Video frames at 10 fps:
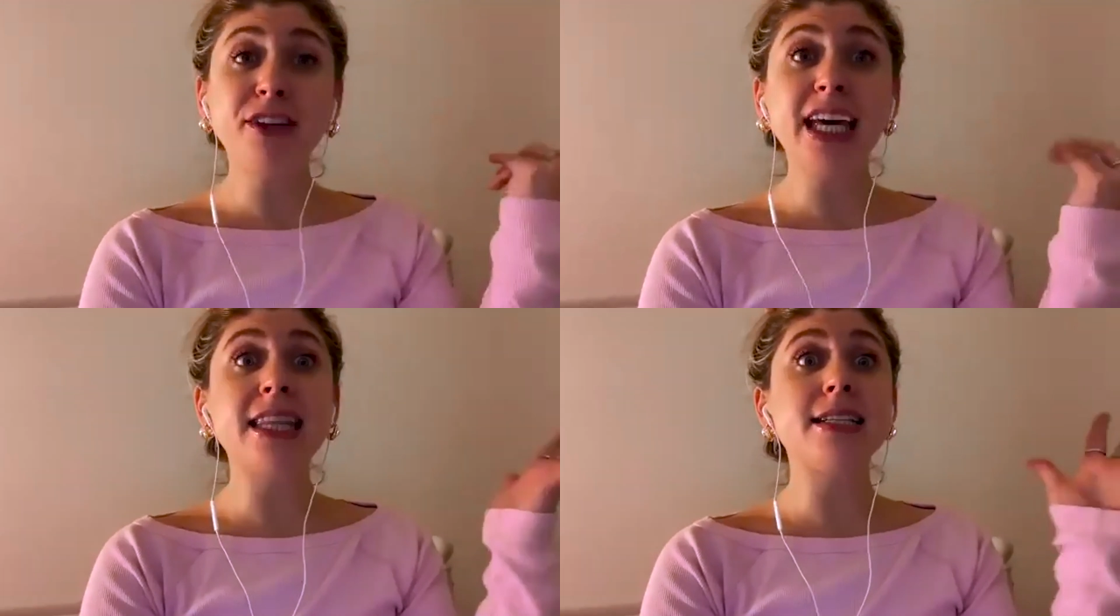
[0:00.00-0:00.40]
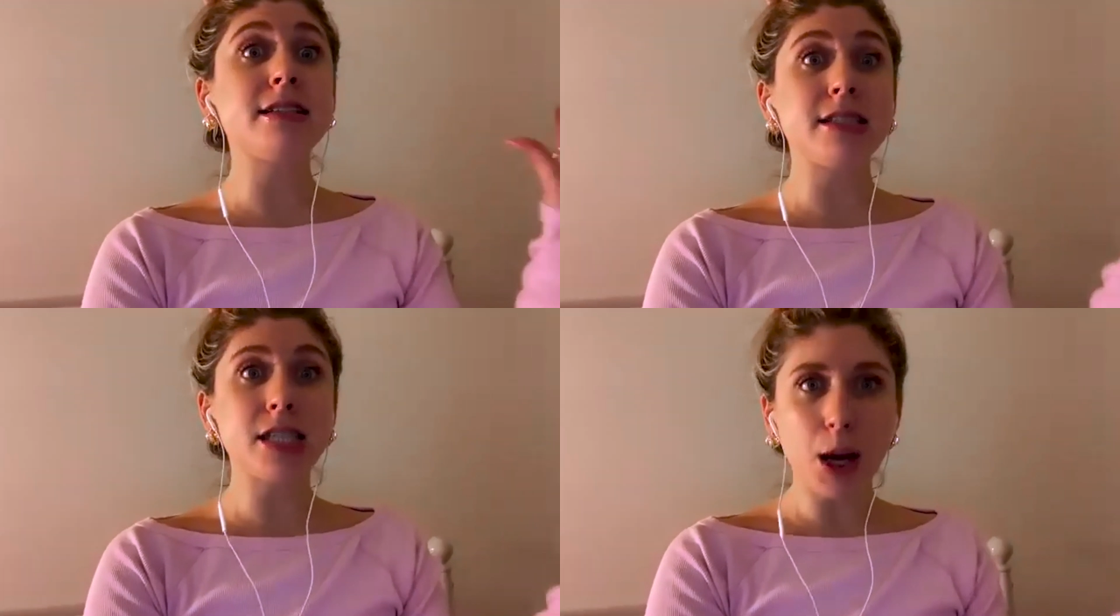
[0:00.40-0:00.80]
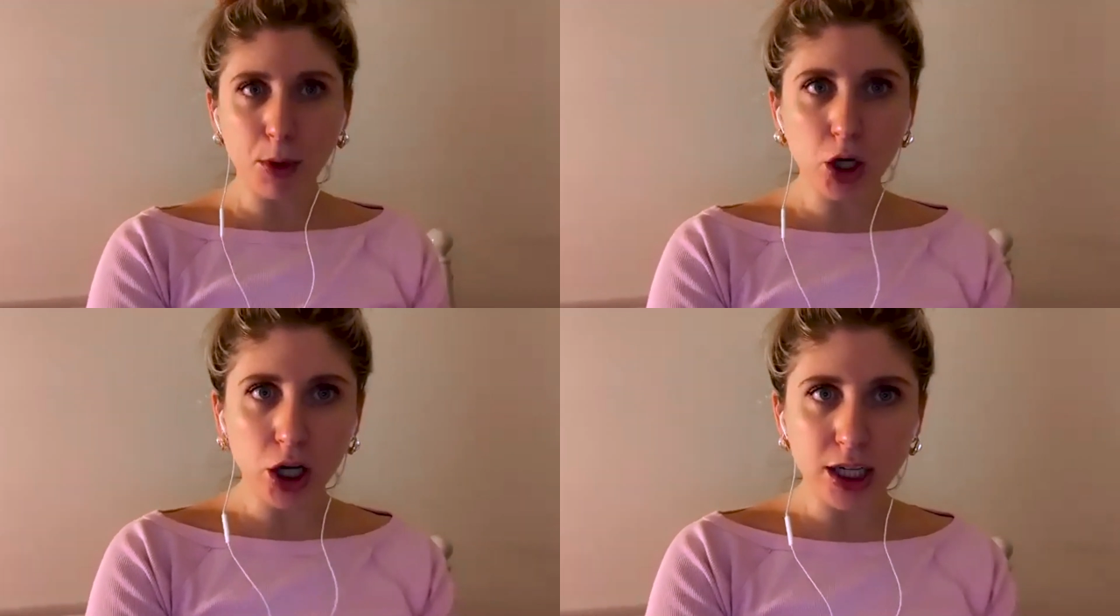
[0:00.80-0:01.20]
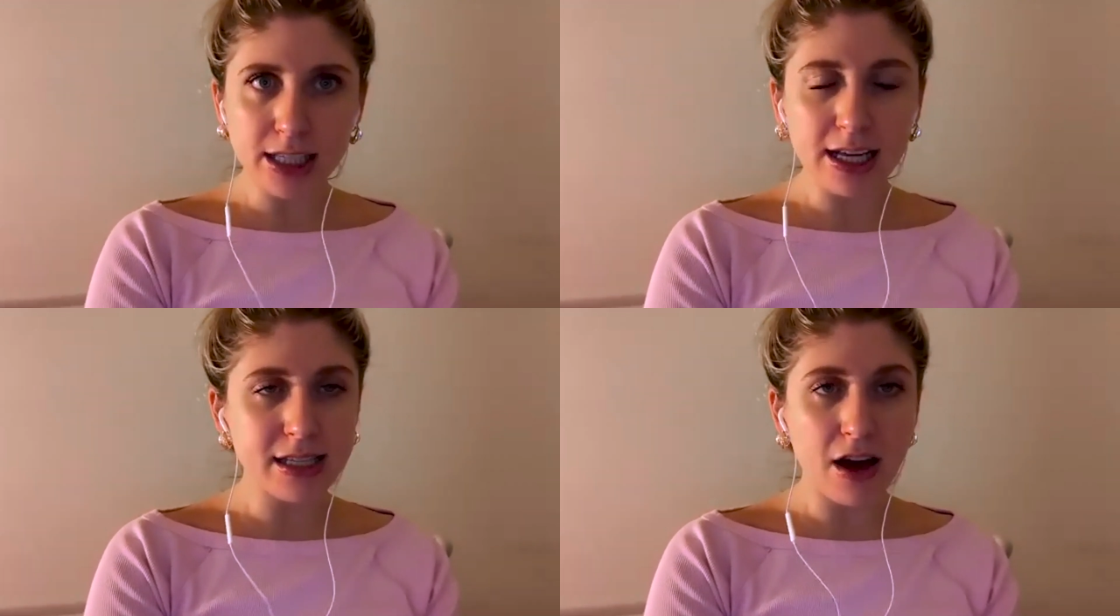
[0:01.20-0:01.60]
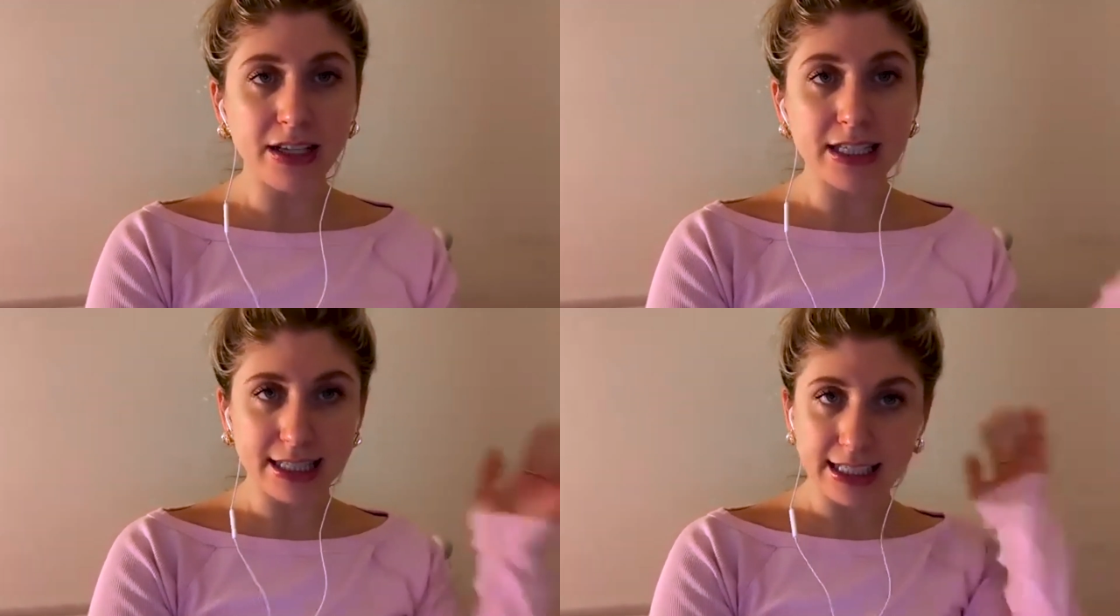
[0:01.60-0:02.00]
like in the summer, it's
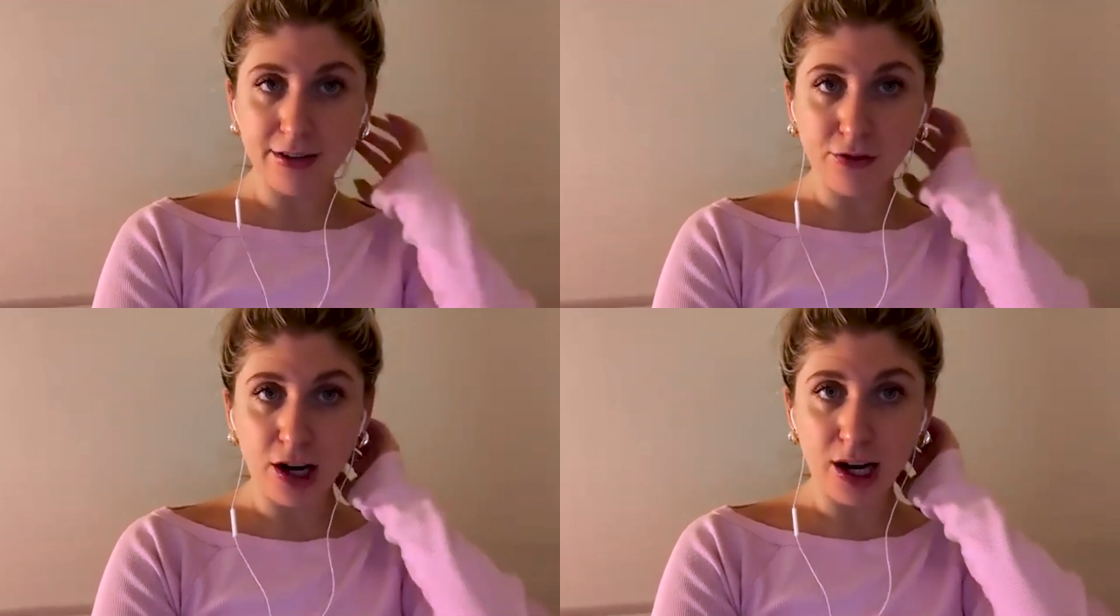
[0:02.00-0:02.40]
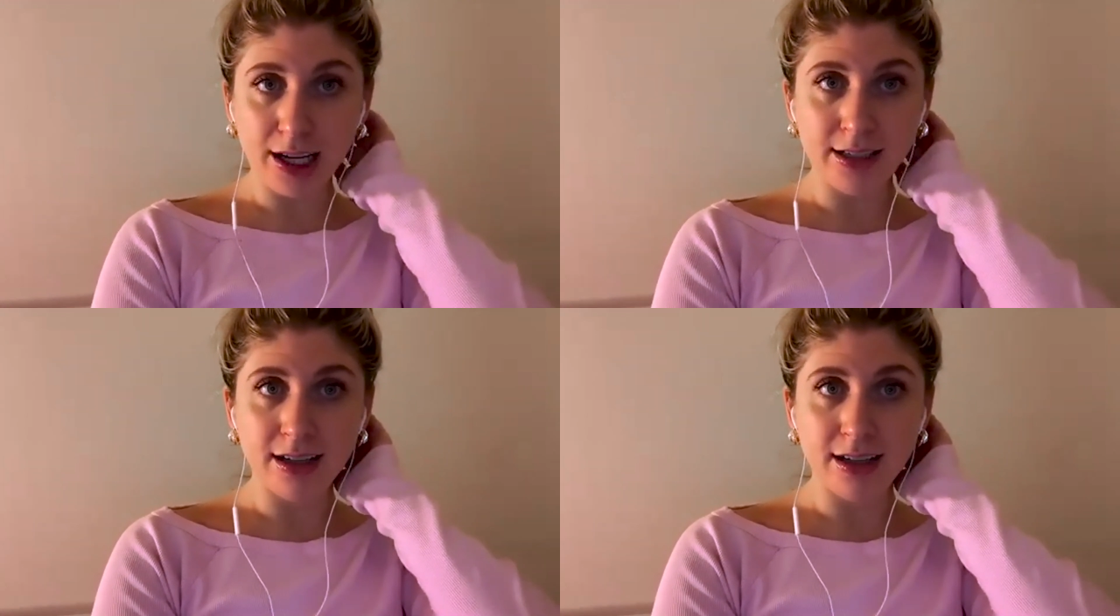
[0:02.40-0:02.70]
obviously different.